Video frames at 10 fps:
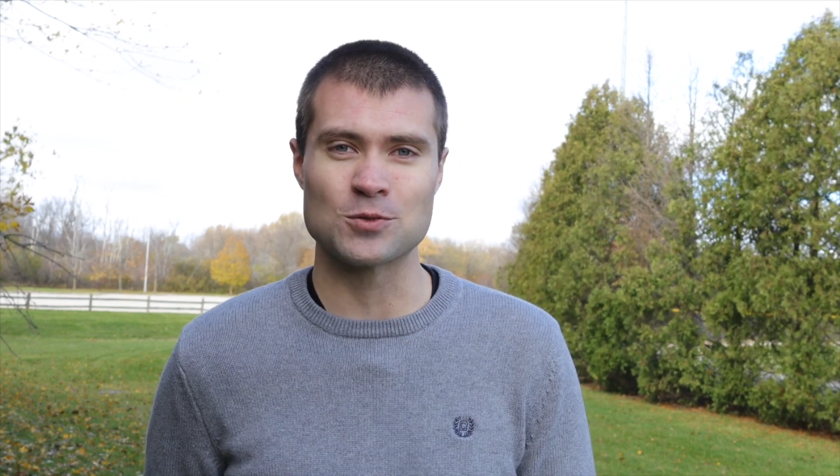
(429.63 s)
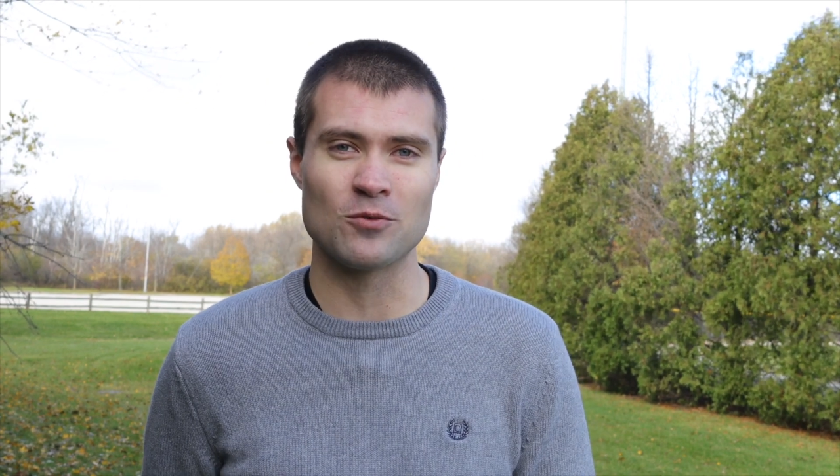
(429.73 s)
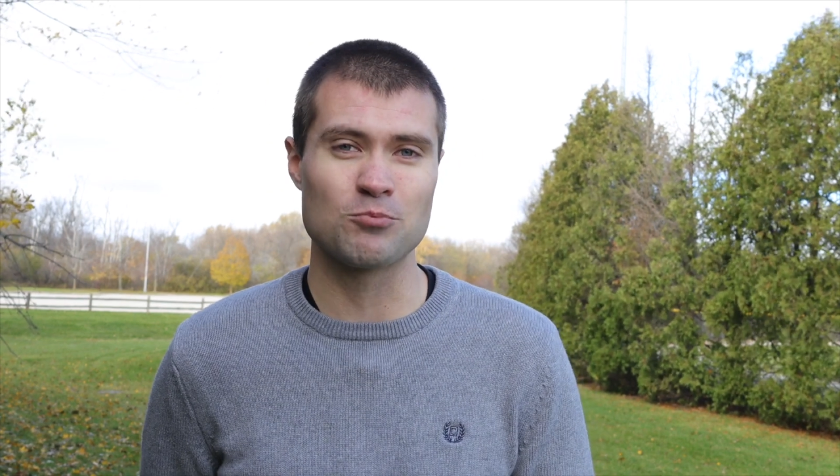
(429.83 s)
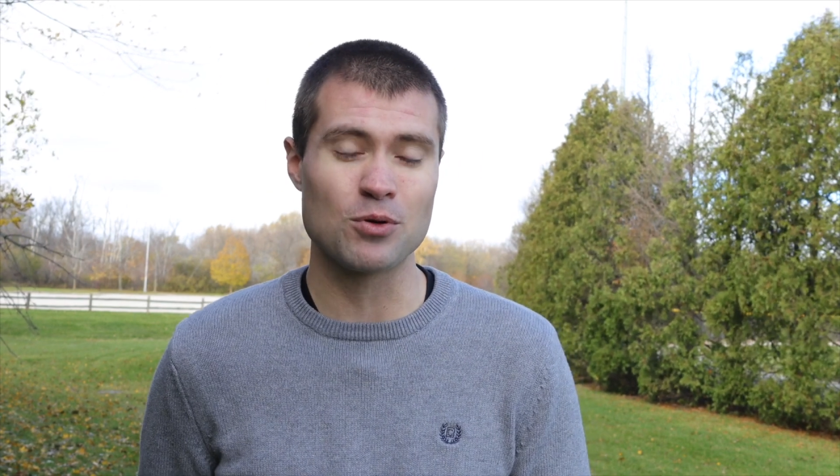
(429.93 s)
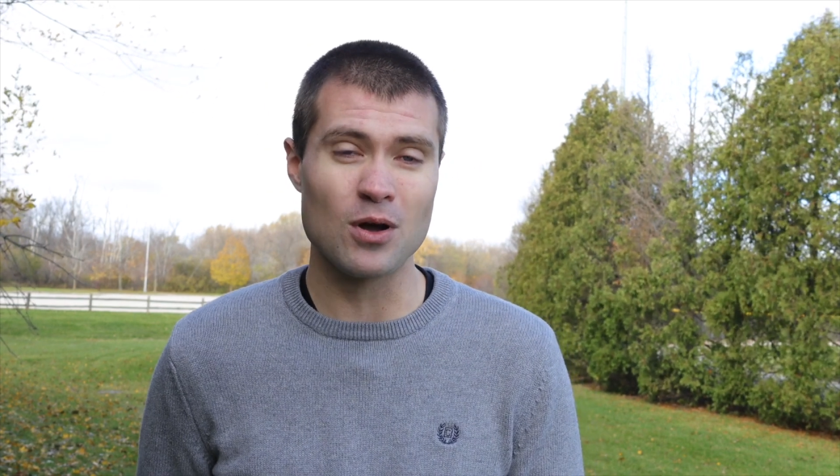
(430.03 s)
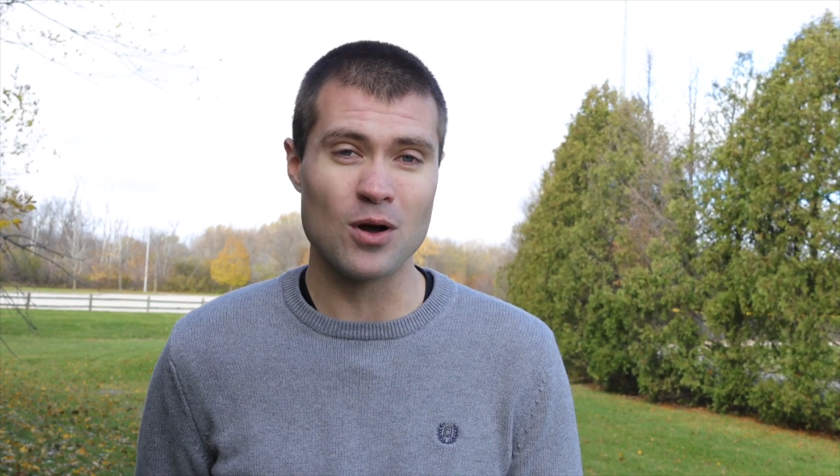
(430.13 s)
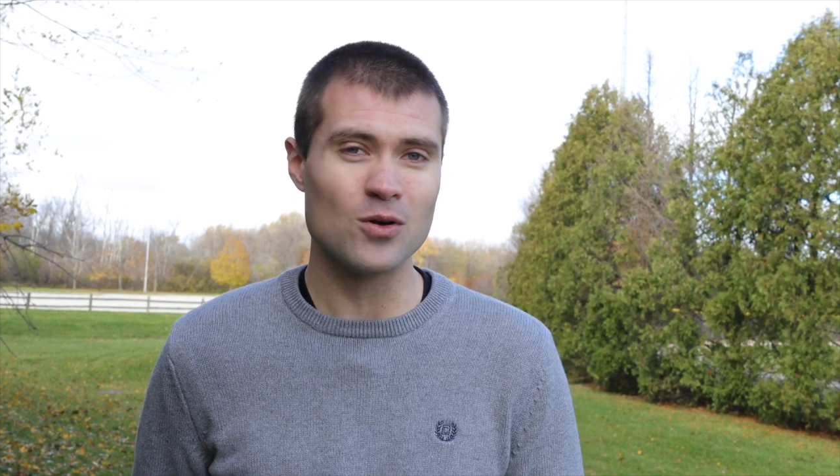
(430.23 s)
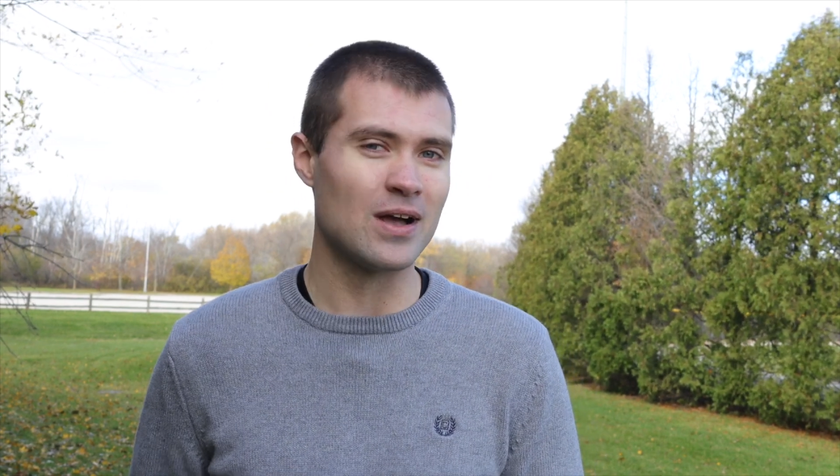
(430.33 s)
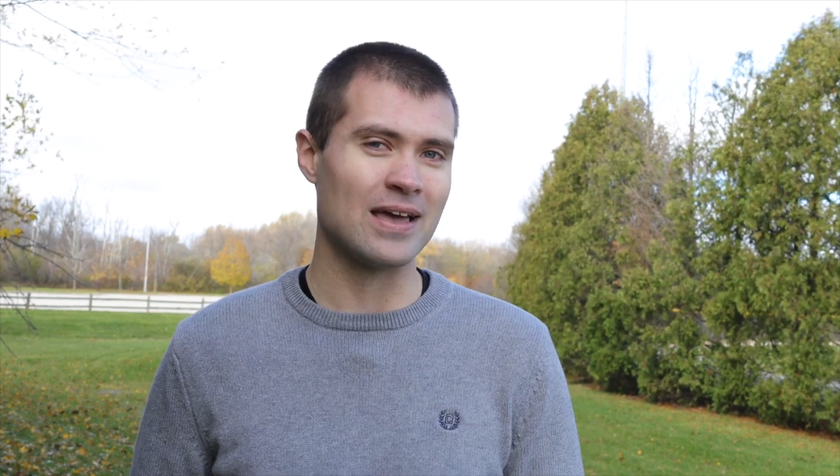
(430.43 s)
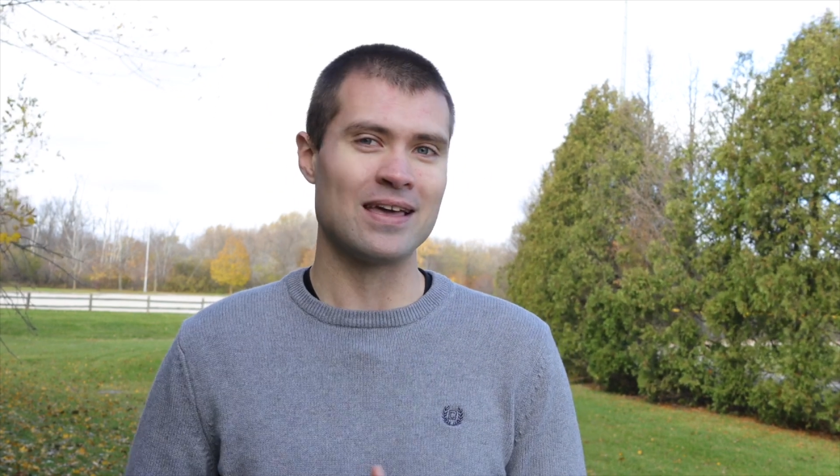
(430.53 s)
12
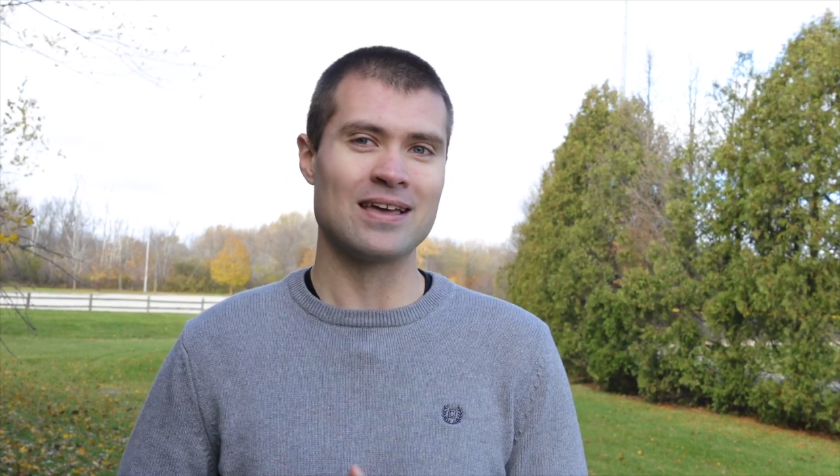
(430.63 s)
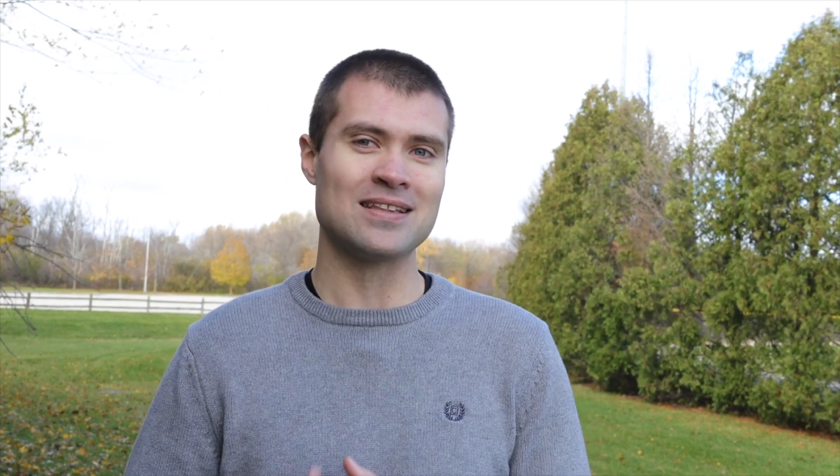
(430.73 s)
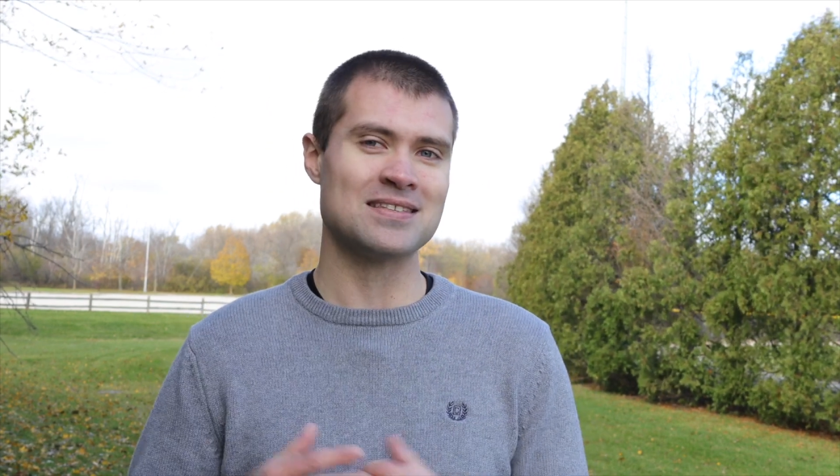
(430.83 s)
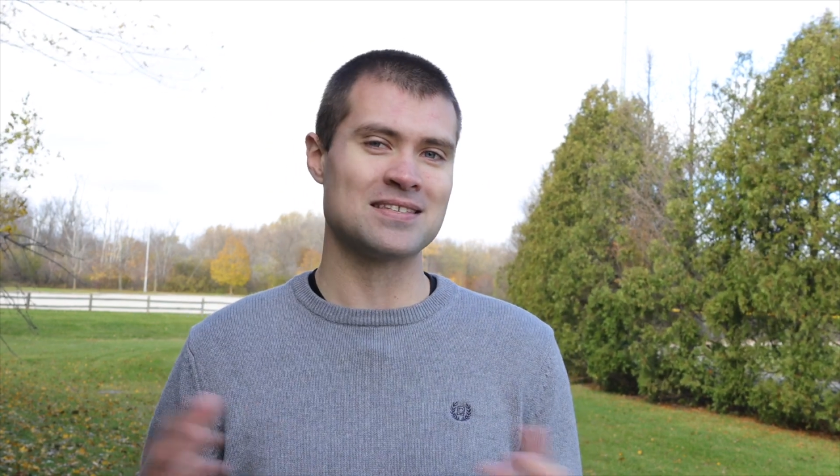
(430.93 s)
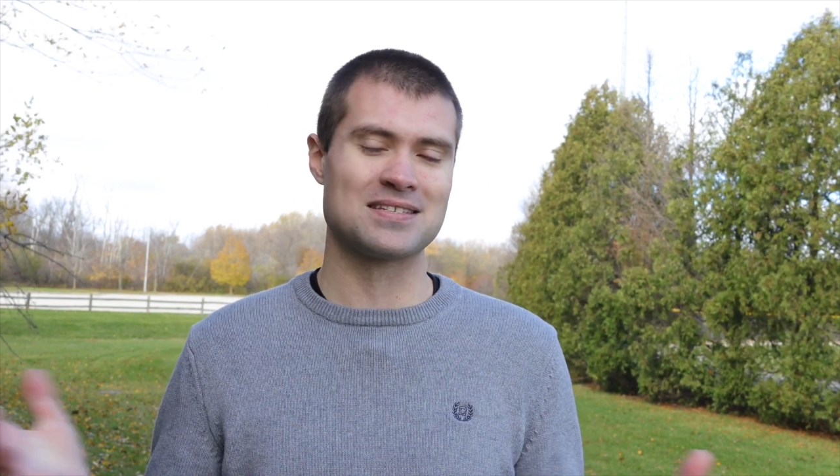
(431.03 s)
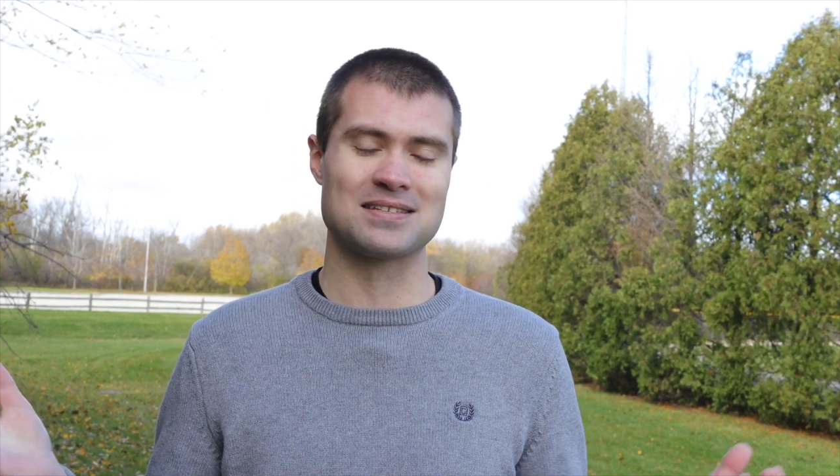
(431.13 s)
Pro, and